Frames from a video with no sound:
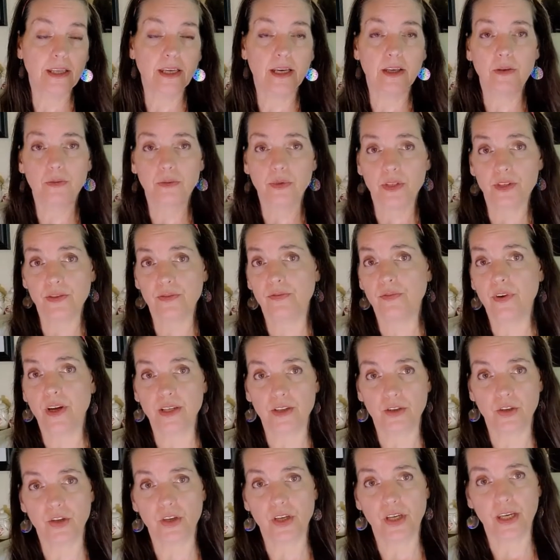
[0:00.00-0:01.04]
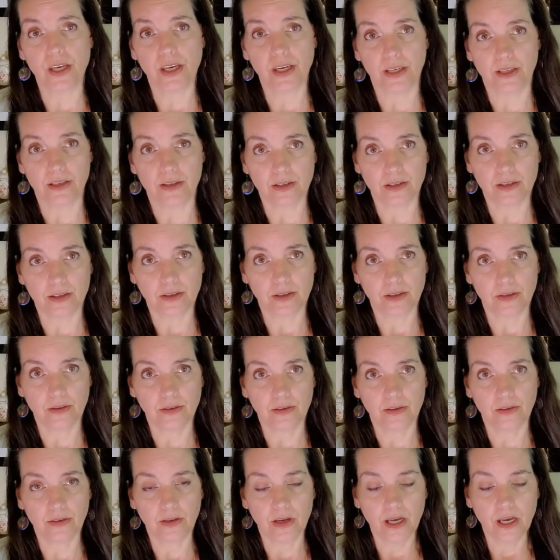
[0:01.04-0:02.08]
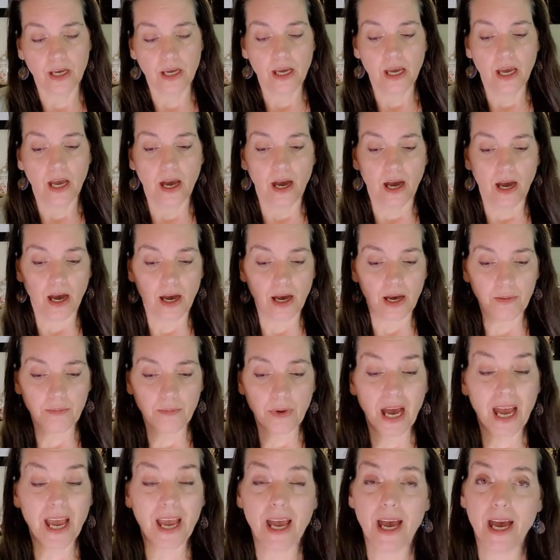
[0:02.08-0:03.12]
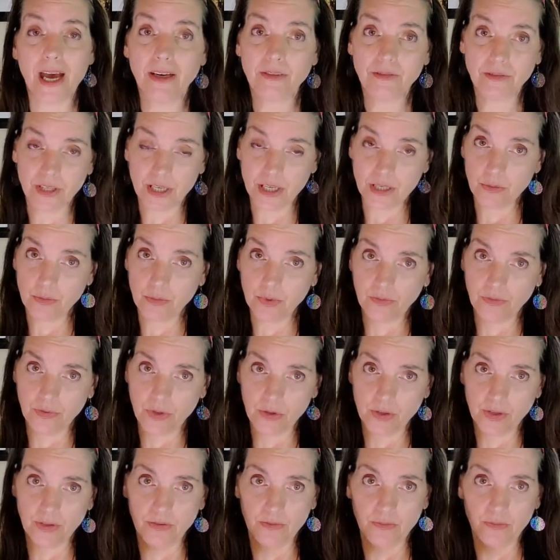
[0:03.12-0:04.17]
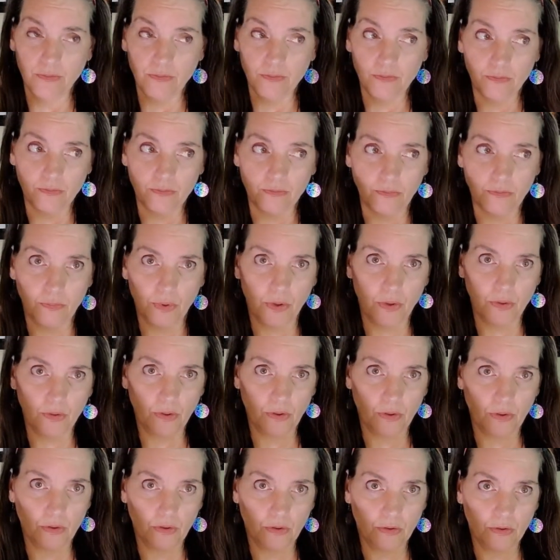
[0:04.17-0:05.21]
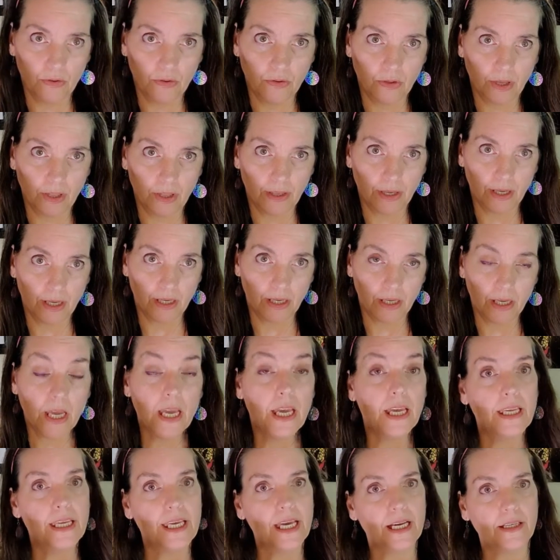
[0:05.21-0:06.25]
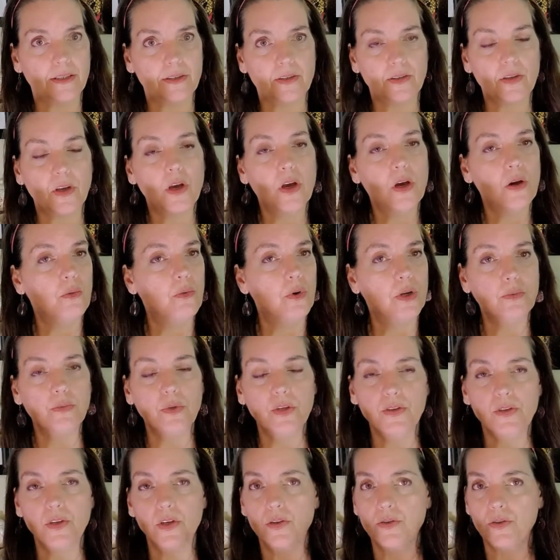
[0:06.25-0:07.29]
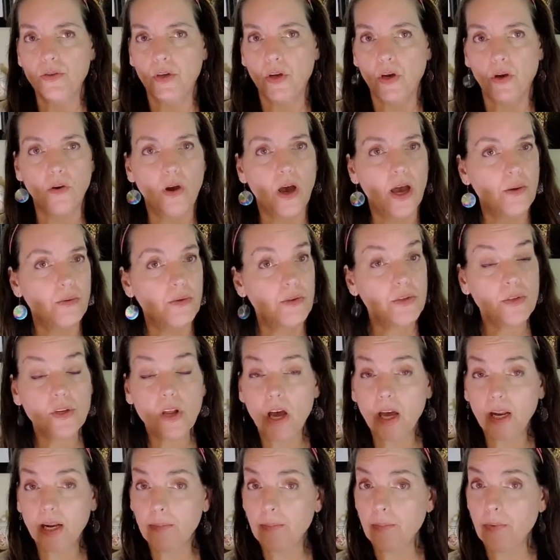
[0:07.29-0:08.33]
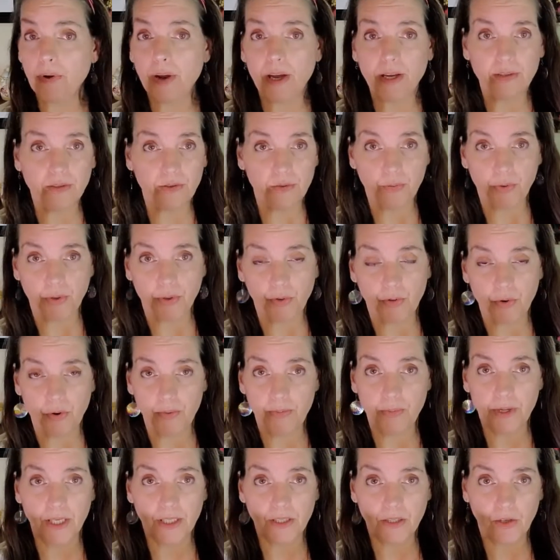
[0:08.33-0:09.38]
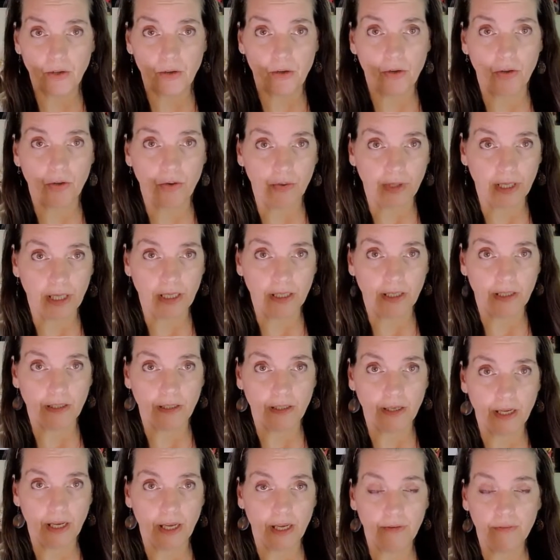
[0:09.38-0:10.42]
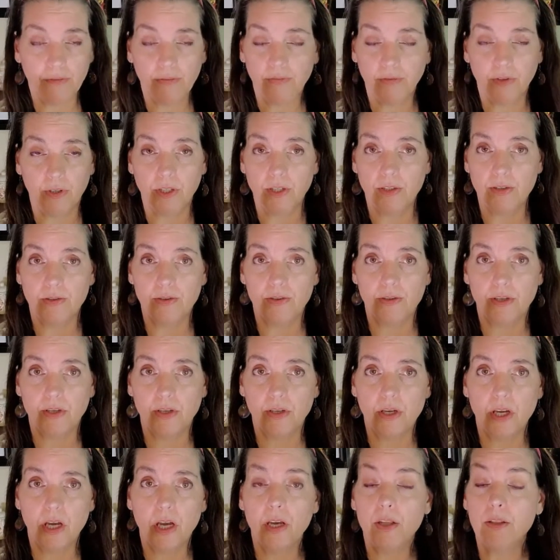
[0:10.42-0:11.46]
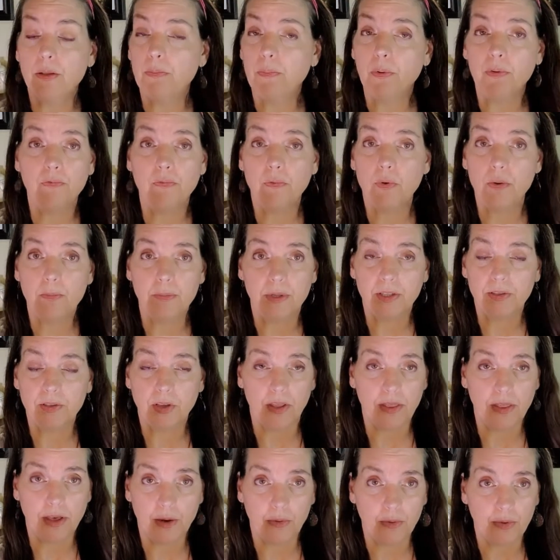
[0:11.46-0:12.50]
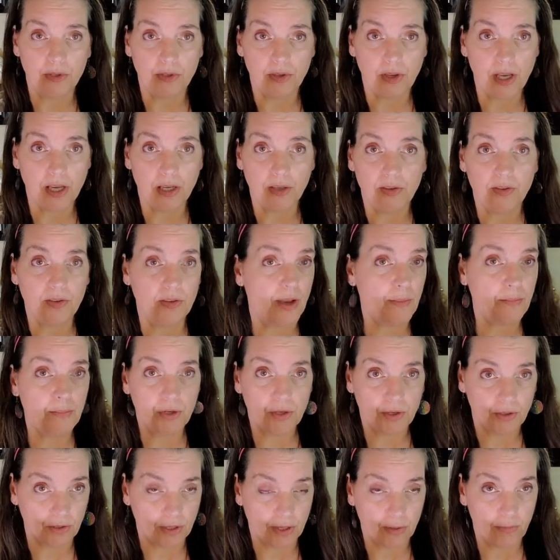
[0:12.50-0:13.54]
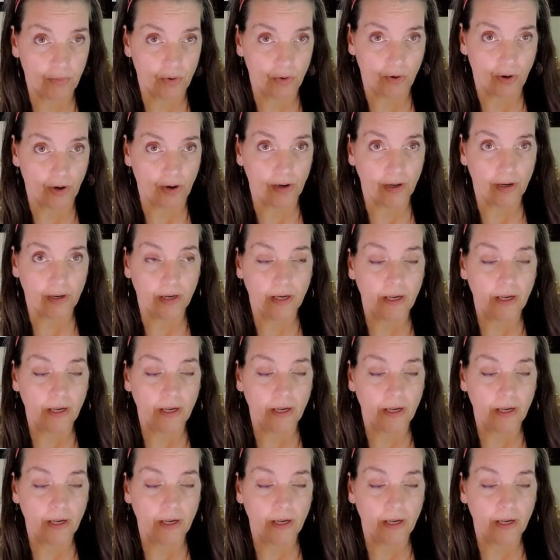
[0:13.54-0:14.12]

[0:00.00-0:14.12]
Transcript: the other one's French Kiss. Um, I have done a review on both, I think. Yes, one was years ago. I was not impressed with Gourmand Coquin at first. The performance I thought was exceptionally poor.